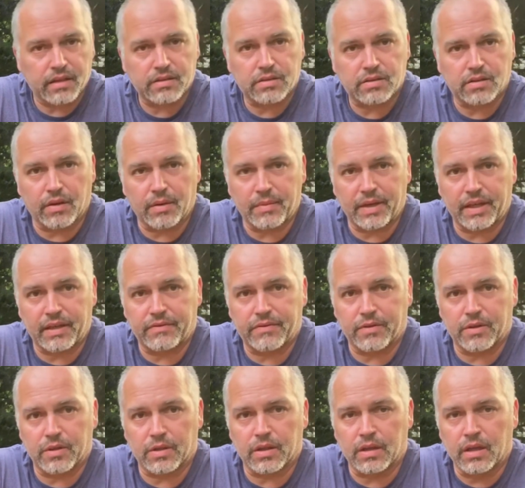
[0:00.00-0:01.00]
so I mean,
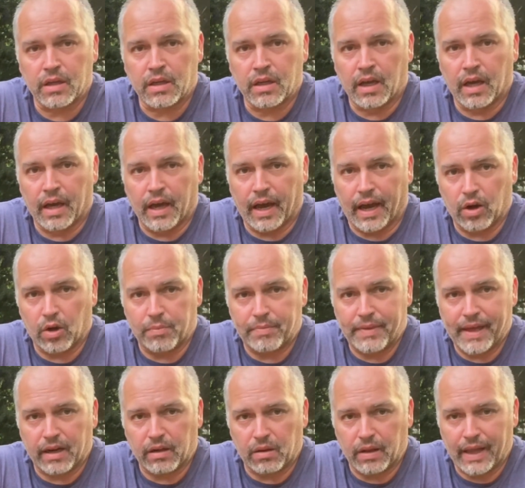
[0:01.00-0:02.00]
I hope
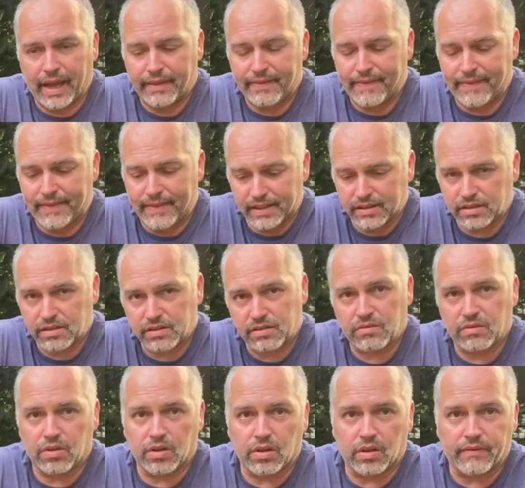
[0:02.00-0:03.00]
this
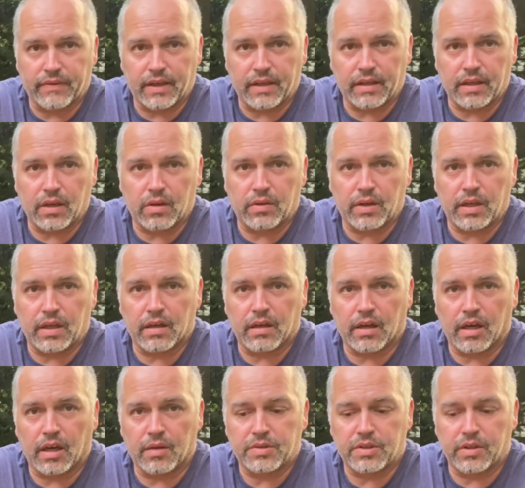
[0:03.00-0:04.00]
little video here
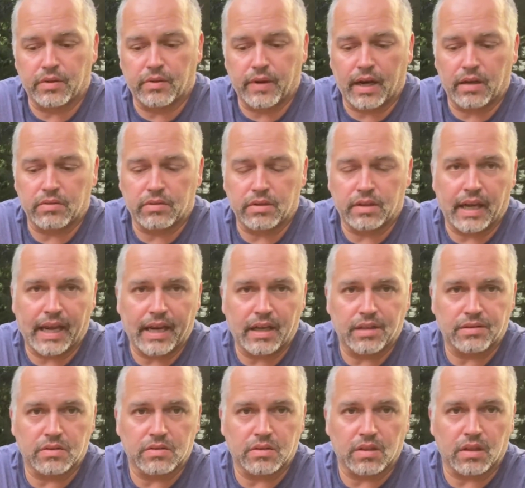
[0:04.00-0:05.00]
helps you out and
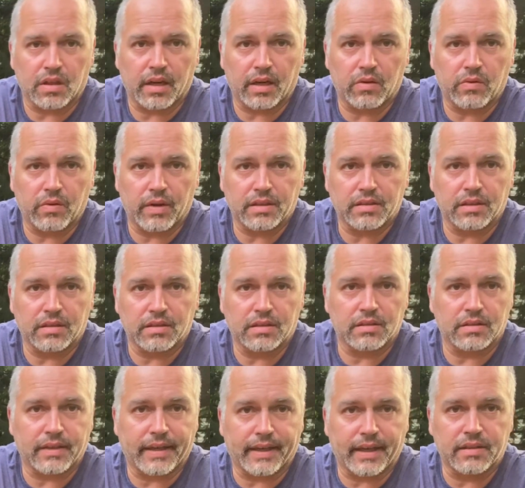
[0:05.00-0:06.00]
answers a lot of questions,
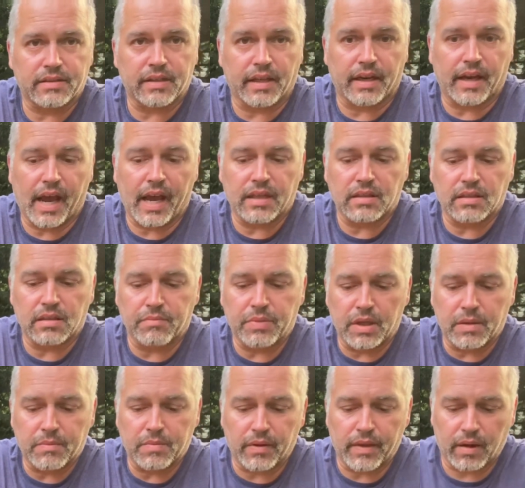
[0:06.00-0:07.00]
because like I said, I had some
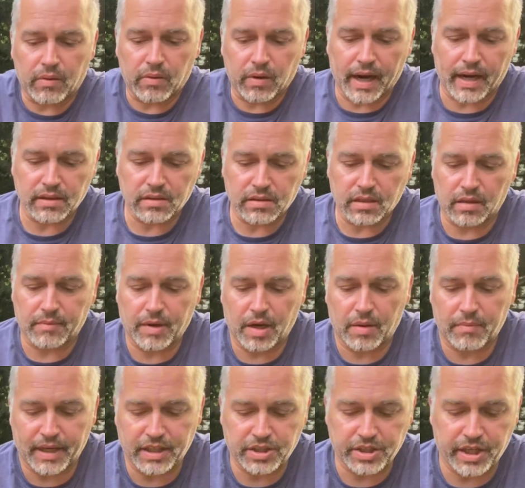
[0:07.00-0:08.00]
people that were asking about
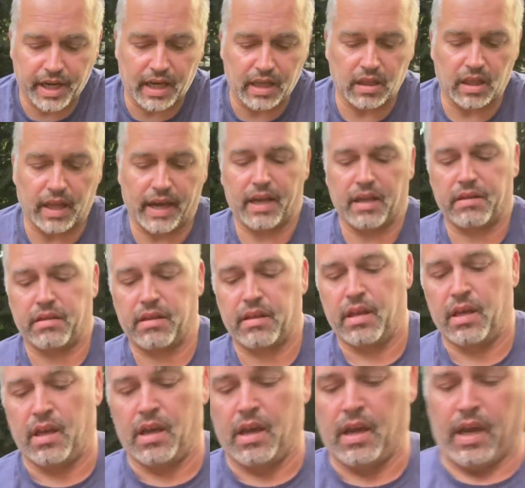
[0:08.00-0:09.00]
my chain length,
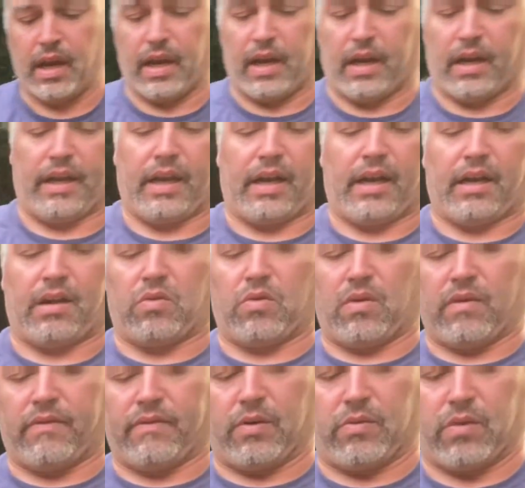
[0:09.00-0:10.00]
and again, I'll go
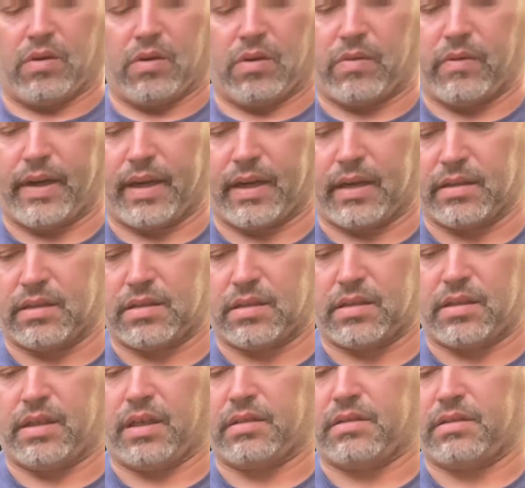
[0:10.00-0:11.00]
over it real quick. It's
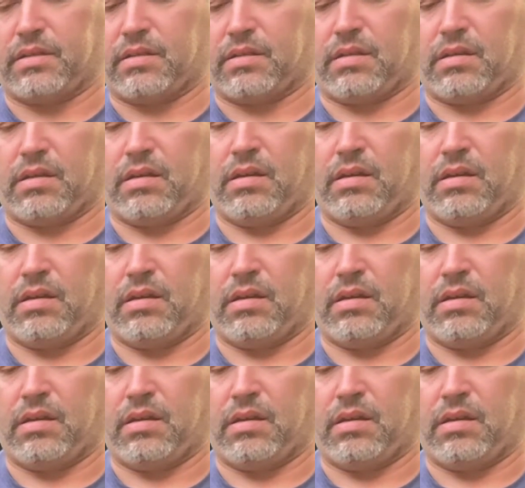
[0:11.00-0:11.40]
just,